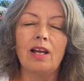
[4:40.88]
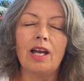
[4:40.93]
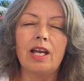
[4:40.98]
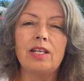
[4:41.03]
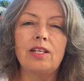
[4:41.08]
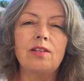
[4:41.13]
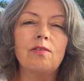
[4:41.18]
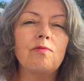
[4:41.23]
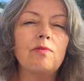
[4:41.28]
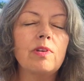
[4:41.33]
I
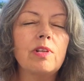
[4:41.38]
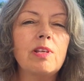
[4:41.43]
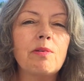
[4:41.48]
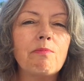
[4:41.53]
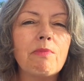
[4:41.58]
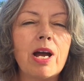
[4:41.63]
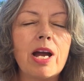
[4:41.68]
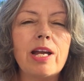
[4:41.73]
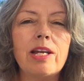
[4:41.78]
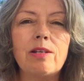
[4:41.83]
didn't really
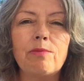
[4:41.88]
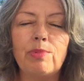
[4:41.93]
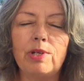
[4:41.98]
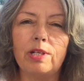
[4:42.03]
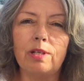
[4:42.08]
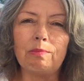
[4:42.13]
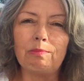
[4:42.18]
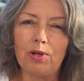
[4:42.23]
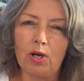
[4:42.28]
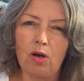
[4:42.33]
mind
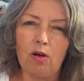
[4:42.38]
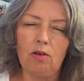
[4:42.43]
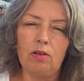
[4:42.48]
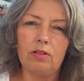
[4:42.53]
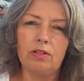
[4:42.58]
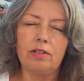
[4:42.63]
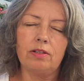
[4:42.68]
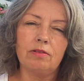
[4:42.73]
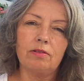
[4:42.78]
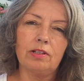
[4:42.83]
being
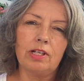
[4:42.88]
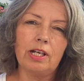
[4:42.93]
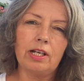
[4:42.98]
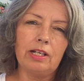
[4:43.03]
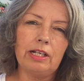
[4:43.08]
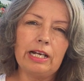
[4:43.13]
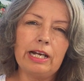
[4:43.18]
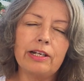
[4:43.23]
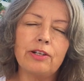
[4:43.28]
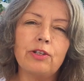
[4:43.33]
bald.
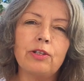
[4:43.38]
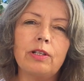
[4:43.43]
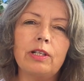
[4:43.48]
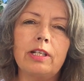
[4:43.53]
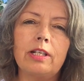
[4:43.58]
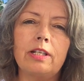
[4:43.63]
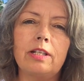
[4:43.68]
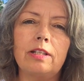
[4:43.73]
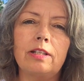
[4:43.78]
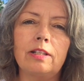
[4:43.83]
Uh,
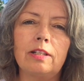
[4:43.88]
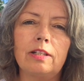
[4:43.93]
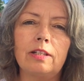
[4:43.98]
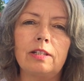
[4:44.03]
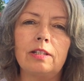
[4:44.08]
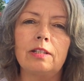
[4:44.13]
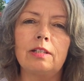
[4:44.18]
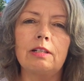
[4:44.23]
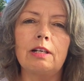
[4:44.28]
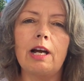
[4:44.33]
actually,
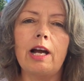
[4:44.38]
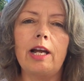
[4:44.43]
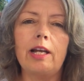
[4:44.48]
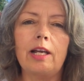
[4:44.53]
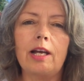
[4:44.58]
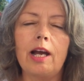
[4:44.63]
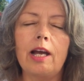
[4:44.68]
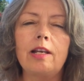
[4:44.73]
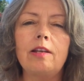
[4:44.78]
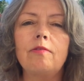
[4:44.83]
I
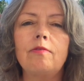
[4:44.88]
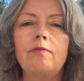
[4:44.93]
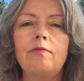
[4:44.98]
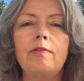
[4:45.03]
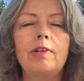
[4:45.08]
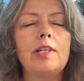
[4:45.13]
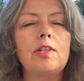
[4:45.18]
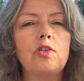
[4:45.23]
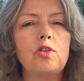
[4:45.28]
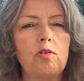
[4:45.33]
kind of
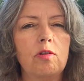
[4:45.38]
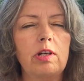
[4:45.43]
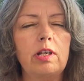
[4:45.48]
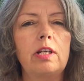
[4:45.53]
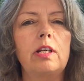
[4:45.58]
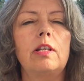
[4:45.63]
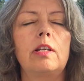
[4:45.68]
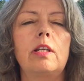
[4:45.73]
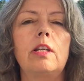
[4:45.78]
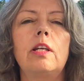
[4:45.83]
enjoyed
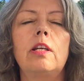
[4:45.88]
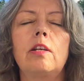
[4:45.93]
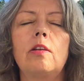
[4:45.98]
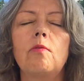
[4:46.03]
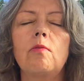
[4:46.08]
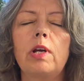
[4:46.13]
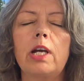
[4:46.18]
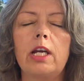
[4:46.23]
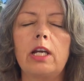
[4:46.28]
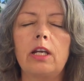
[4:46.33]
it in a
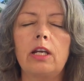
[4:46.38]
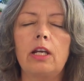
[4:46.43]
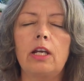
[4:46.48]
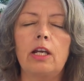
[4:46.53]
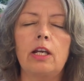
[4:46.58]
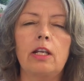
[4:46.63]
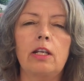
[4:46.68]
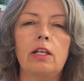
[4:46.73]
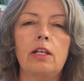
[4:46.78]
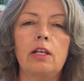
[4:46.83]
way,
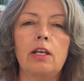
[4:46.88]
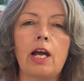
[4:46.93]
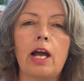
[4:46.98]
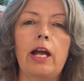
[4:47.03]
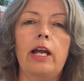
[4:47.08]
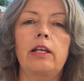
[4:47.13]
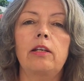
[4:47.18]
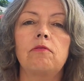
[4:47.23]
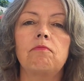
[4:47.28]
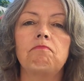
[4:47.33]
and
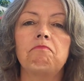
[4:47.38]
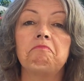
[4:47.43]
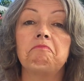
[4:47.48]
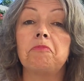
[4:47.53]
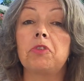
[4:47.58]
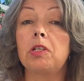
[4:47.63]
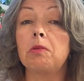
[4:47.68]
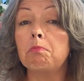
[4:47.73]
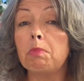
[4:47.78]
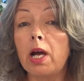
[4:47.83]
I
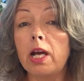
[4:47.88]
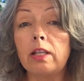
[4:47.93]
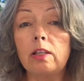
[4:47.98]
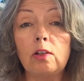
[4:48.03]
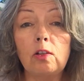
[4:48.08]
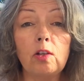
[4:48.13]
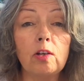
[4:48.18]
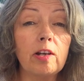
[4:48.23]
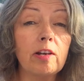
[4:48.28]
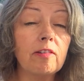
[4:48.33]
didn't mind the
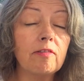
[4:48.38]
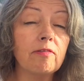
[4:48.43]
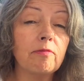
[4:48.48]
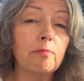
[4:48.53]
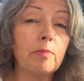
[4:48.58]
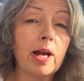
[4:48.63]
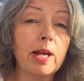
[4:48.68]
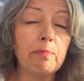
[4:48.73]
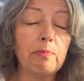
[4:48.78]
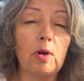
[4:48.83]
look of
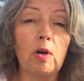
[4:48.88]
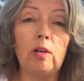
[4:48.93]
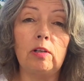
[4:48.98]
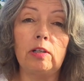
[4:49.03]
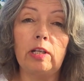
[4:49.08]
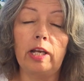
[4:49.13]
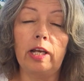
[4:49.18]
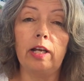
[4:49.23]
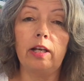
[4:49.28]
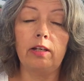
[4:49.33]
my bald
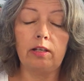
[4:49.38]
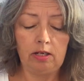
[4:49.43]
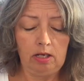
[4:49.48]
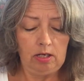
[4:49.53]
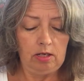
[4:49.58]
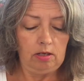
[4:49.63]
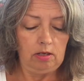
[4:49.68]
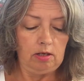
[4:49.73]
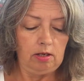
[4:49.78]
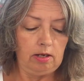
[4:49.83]
head.
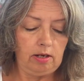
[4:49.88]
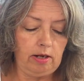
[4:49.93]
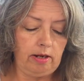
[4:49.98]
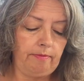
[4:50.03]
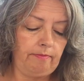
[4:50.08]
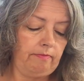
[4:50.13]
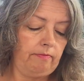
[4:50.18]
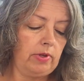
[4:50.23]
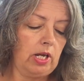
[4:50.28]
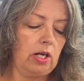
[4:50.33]

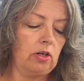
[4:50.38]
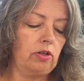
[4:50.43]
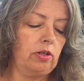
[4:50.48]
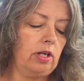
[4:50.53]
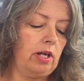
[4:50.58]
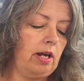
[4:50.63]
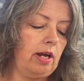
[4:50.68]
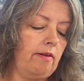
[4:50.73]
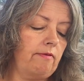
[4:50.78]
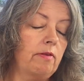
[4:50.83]
Um,
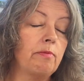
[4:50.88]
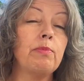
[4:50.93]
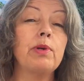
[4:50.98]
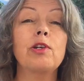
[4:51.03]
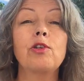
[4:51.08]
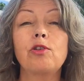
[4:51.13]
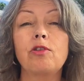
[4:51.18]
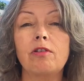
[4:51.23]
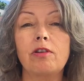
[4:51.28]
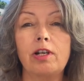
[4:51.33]
actually, I have a
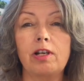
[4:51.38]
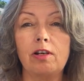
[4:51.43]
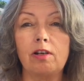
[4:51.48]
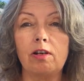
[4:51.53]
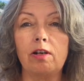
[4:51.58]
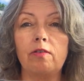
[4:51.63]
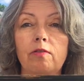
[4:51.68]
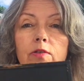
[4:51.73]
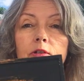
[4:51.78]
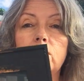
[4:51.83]
picture
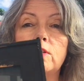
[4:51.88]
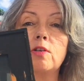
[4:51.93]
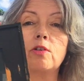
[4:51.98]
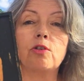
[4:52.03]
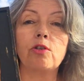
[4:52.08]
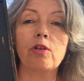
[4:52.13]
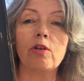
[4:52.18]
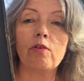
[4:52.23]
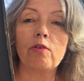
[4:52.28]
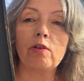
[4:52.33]
here I was going to
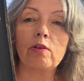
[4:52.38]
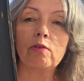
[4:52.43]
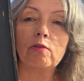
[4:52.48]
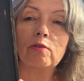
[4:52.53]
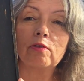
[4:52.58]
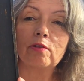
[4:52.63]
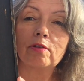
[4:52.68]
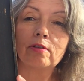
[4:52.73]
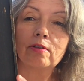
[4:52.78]
show you.